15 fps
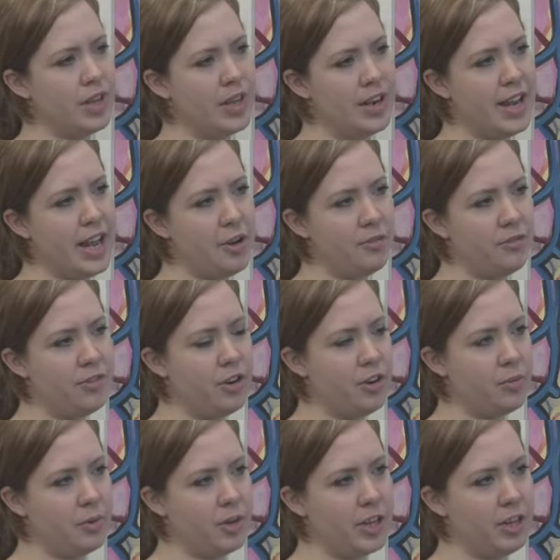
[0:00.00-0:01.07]
And how far
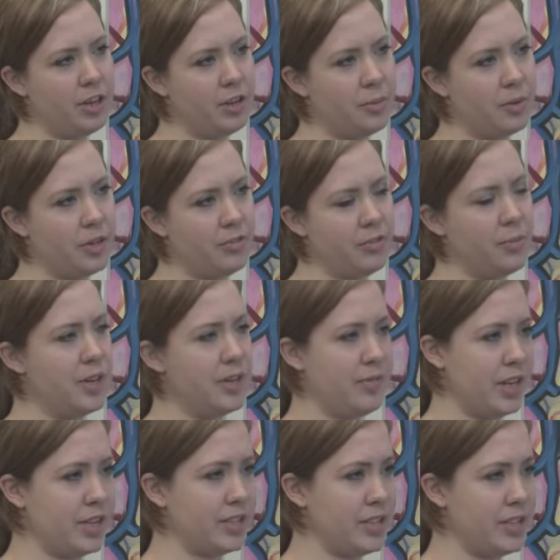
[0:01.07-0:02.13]
away are we from a
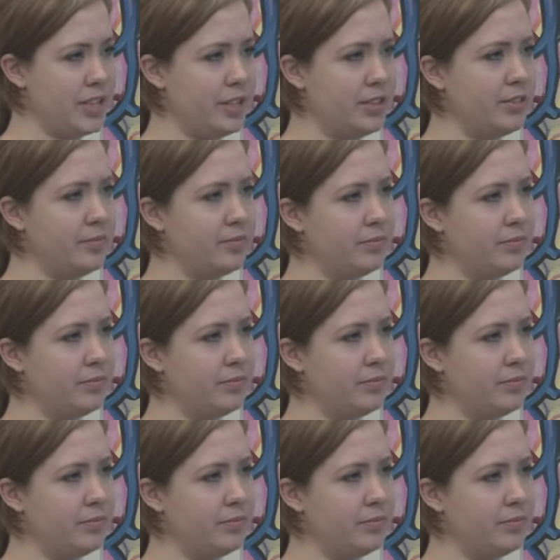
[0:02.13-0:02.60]
vaccine?